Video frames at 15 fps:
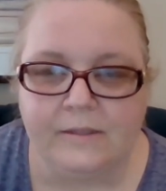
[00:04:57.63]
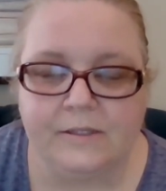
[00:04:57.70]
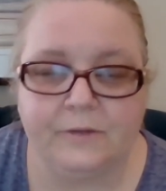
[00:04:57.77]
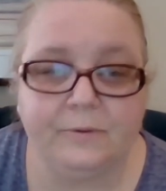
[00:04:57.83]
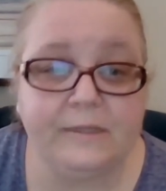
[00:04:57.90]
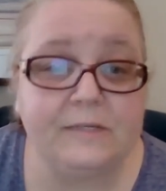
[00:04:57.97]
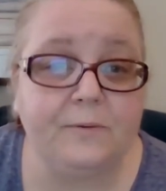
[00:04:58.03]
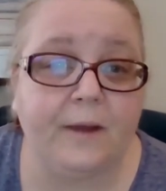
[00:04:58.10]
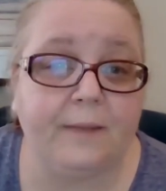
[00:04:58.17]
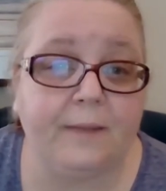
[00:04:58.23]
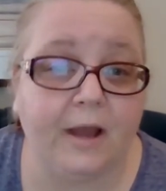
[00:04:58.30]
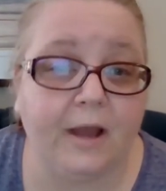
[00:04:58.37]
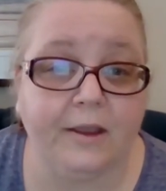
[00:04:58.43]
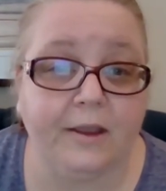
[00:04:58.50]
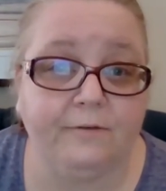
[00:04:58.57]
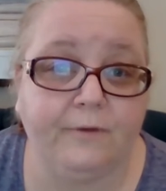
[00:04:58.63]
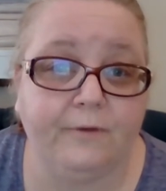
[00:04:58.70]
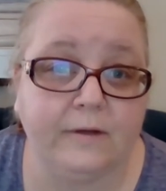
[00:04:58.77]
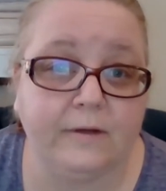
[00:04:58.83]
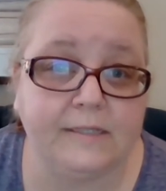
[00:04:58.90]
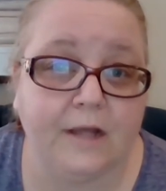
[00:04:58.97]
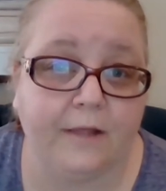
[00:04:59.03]
So the reason why I'm not going to
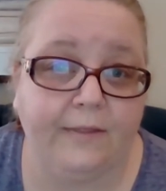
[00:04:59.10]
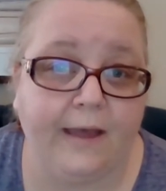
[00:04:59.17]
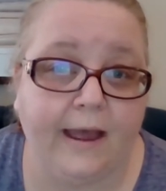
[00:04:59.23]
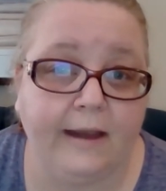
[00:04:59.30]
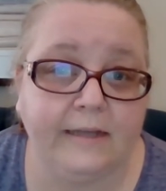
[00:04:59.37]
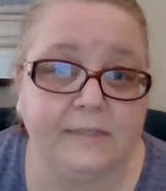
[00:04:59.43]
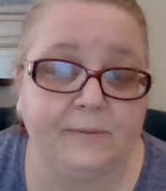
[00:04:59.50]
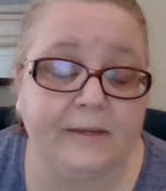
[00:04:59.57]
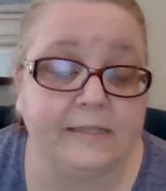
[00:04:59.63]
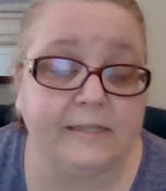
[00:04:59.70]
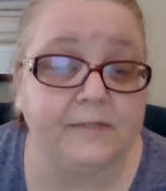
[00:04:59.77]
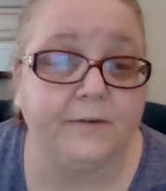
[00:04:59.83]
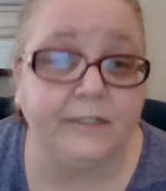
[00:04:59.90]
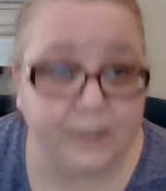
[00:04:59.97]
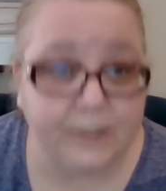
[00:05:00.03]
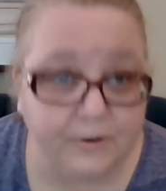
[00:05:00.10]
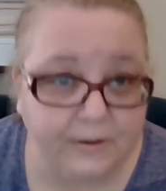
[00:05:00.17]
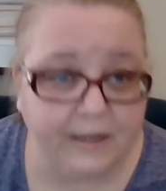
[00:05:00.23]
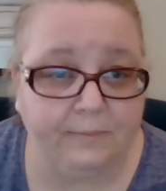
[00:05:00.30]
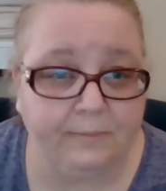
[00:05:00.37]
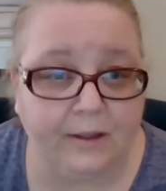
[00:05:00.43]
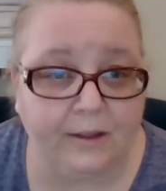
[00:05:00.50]
focus on that is because if I don't
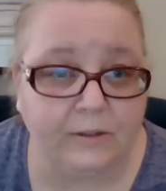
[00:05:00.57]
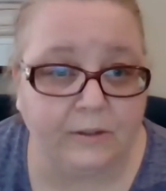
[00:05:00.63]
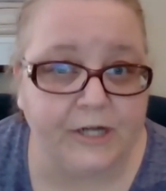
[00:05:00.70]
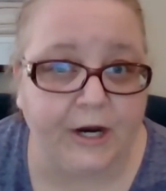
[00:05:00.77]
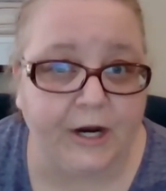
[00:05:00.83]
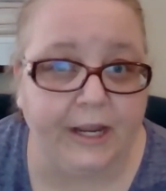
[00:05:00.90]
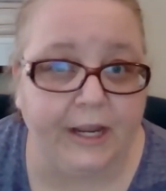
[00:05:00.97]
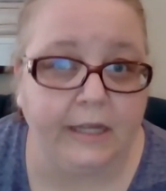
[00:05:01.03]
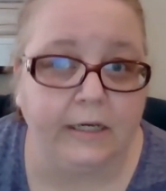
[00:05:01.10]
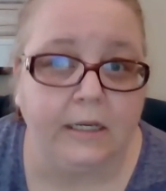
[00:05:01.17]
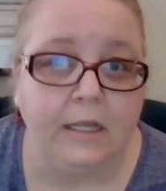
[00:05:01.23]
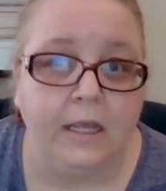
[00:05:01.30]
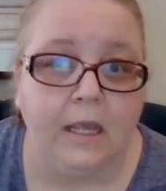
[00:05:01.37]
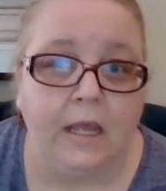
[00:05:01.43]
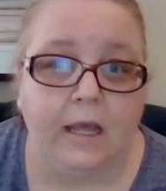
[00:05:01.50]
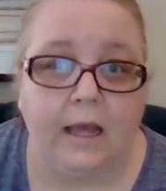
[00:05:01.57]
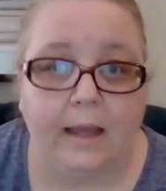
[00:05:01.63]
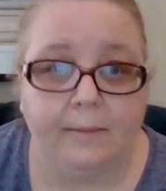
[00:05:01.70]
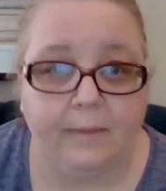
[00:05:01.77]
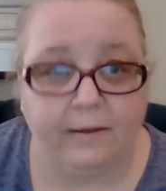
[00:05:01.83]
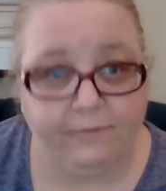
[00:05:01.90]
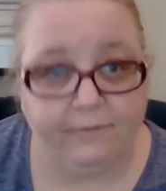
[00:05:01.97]
hit my goal target,
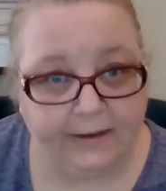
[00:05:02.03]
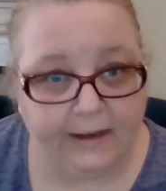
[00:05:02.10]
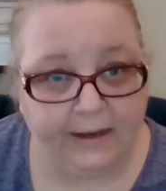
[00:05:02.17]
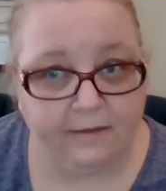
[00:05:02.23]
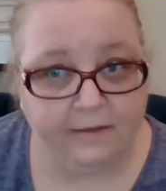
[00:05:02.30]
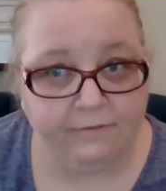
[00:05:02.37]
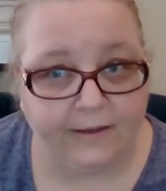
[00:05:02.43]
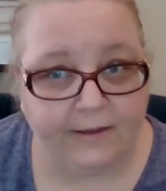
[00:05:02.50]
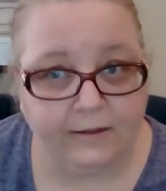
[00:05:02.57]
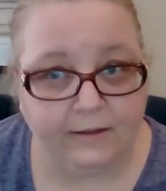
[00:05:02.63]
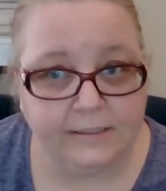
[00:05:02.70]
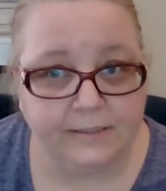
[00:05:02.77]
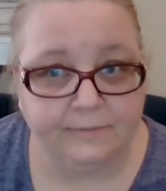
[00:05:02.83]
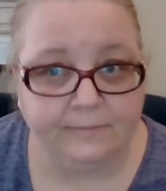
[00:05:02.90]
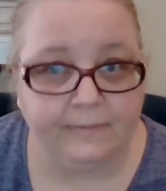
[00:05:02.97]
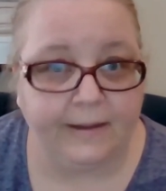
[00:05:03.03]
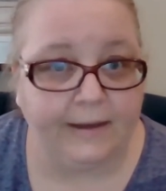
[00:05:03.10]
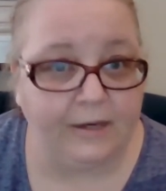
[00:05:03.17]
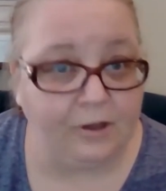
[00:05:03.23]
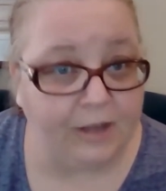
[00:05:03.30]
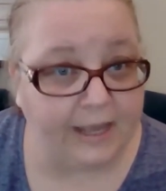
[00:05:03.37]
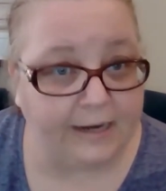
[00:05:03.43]
um, I feel like I failed,
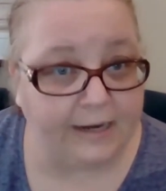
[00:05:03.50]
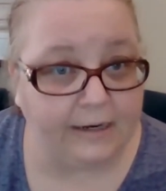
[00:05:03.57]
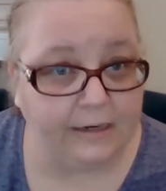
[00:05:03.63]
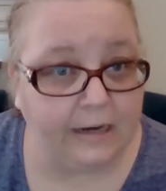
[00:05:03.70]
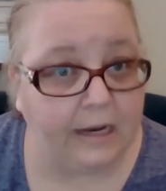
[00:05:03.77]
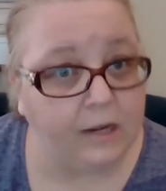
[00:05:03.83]
and you get it,